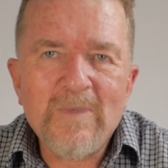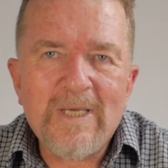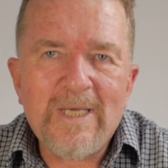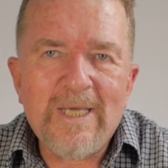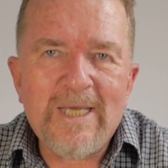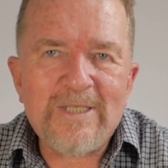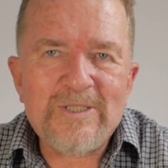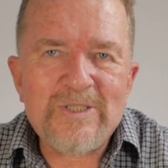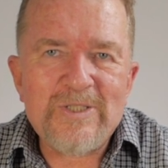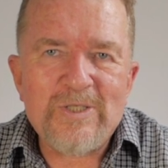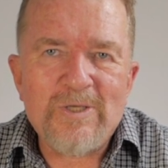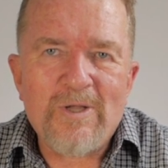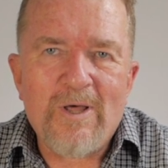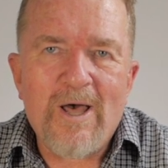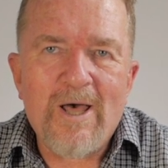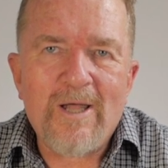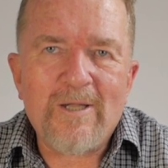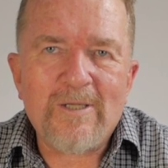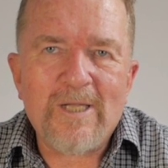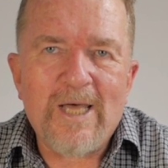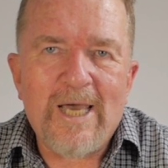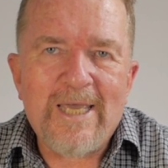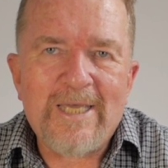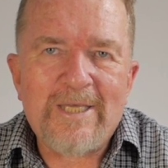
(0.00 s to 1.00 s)
it's
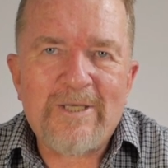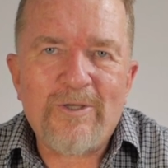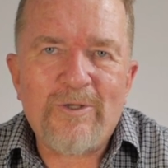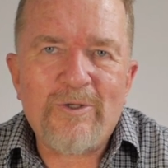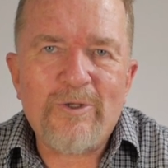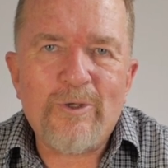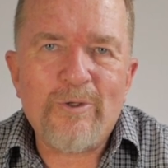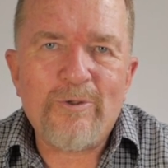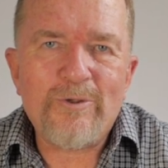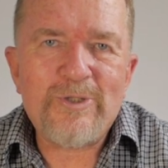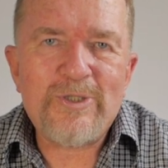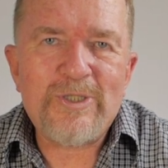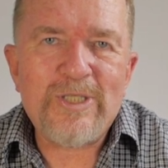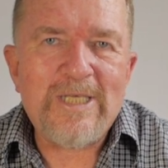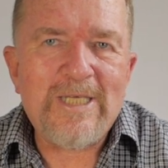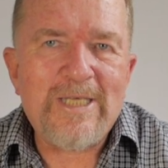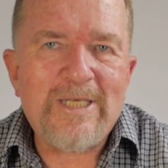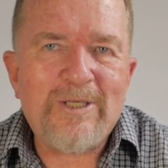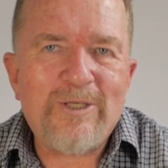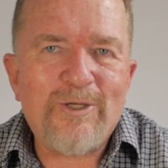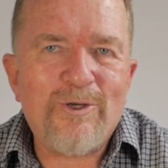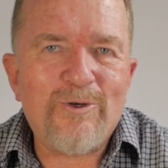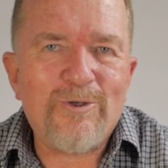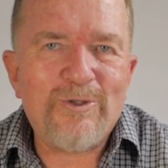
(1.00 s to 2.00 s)
not like you're
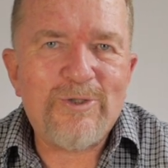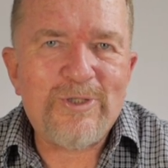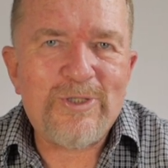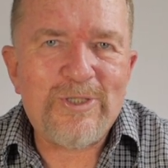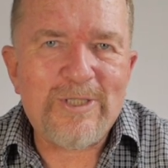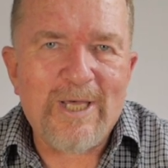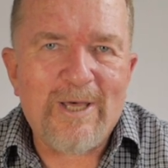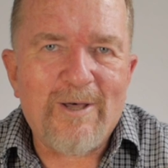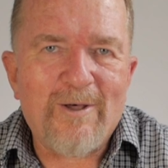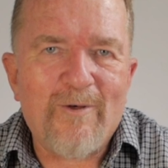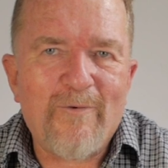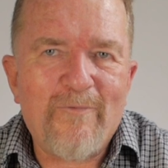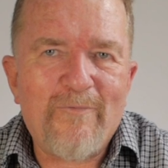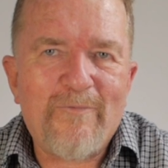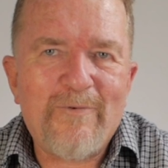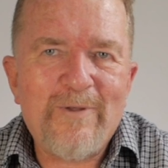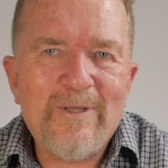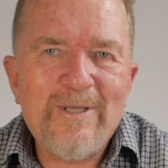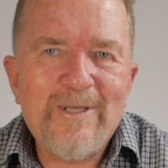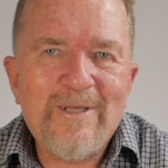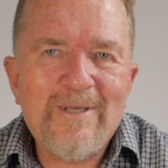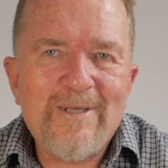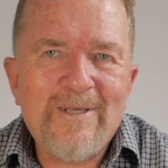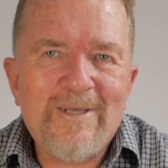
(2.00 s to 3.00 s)
seeing yourself
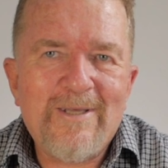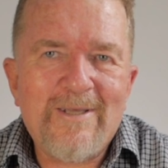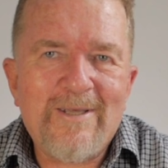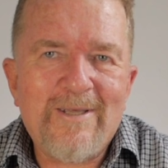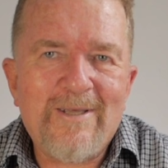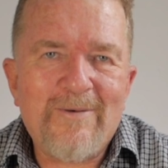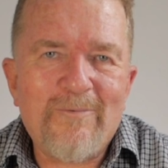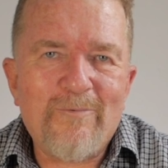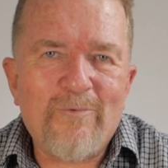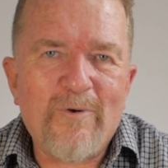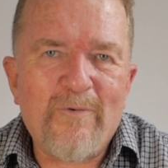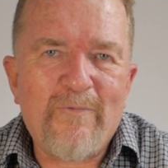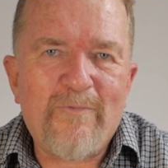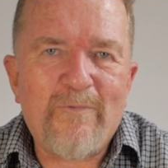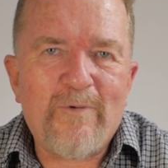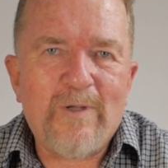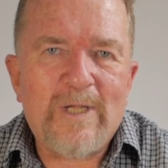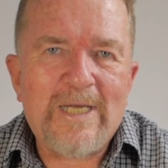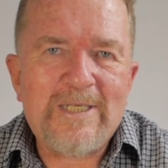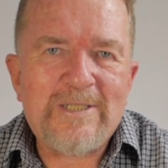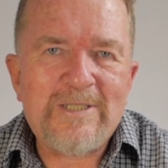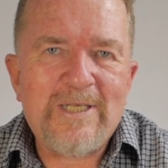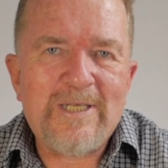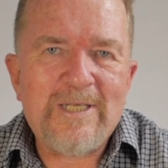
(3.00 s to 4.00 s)
uh,
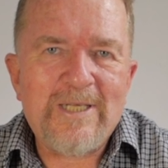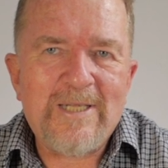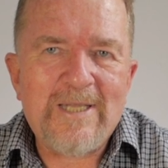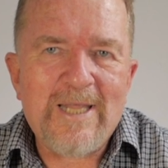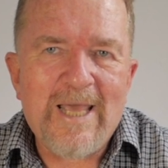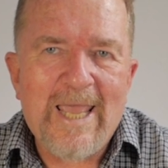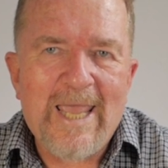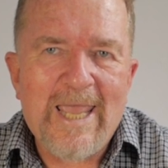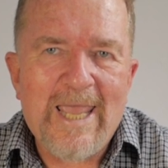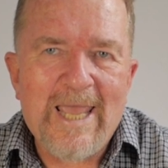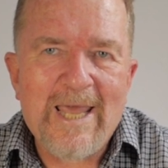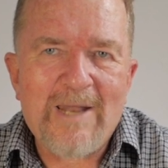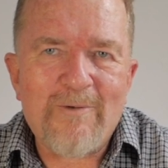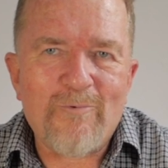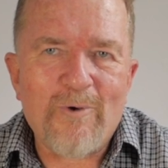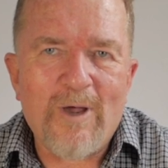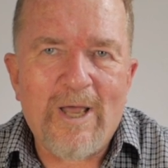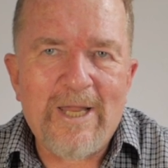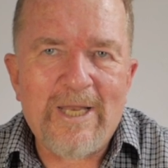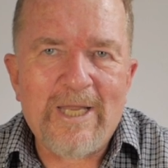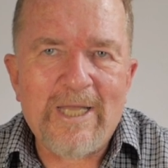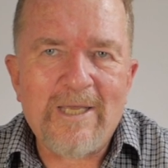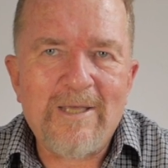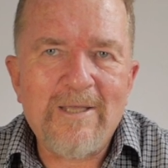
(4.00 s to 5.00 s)
reflected in the
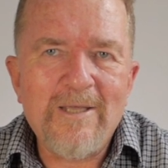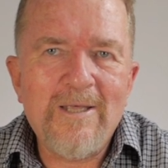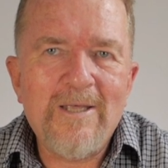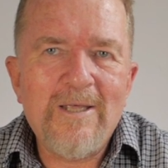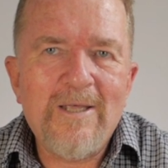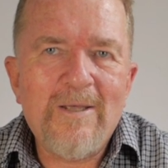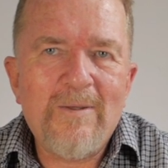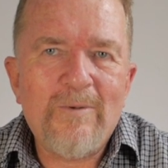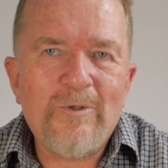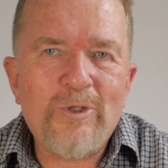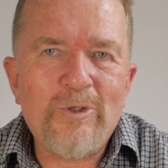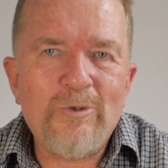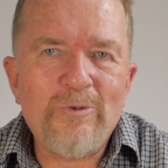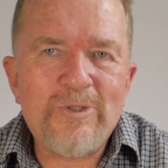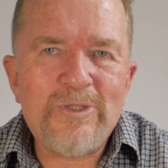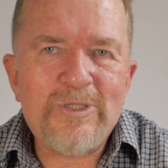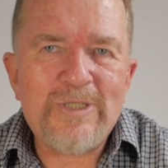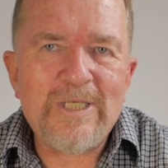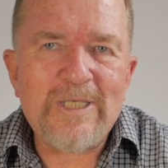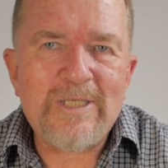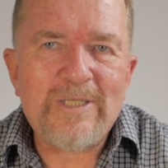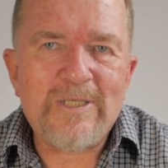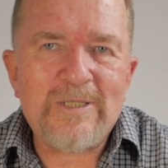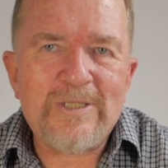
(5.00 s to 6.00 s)
handwriting you
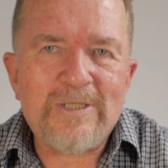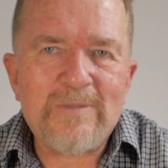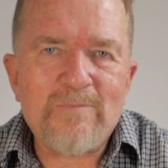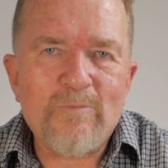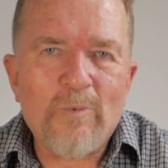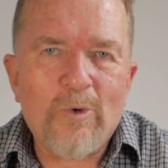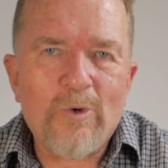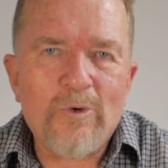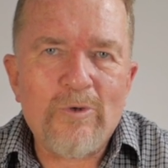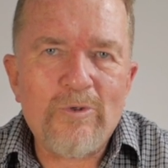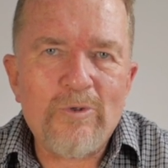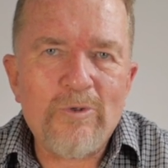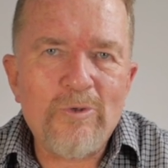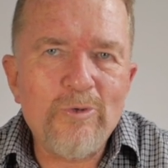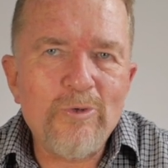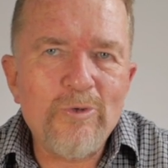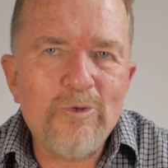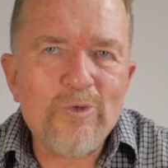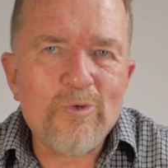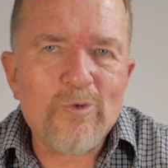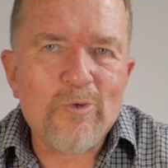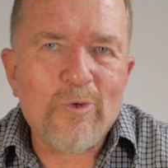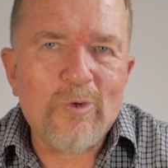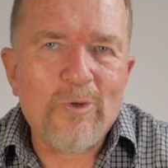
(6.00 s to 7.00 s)
see this more
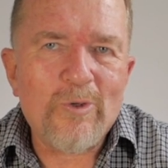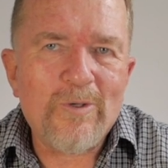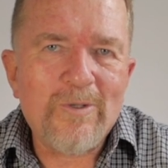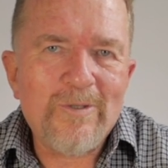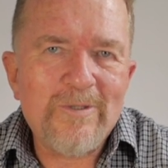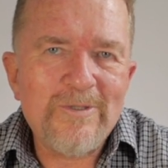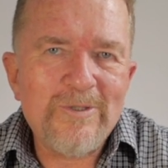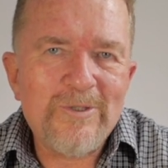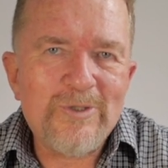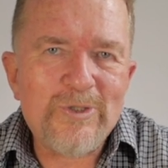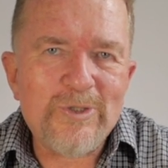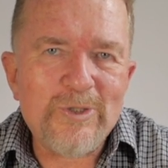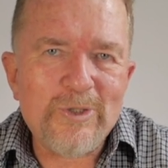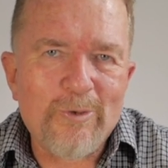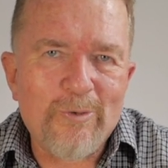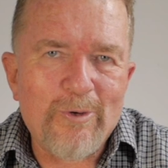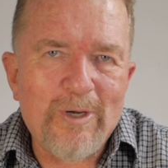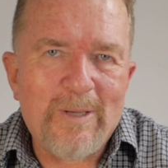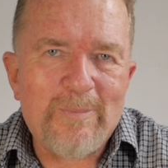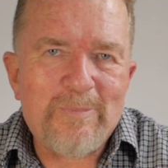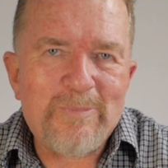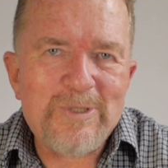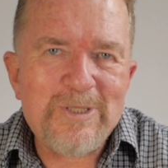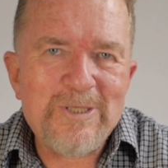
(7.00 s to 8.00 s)
neutral
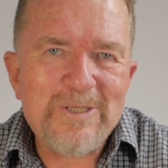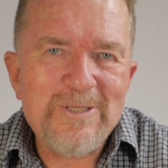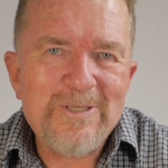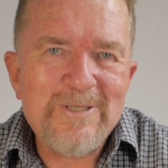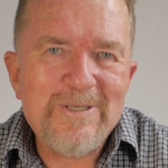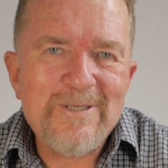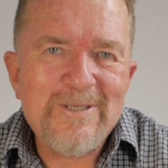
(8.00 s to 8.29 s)
script.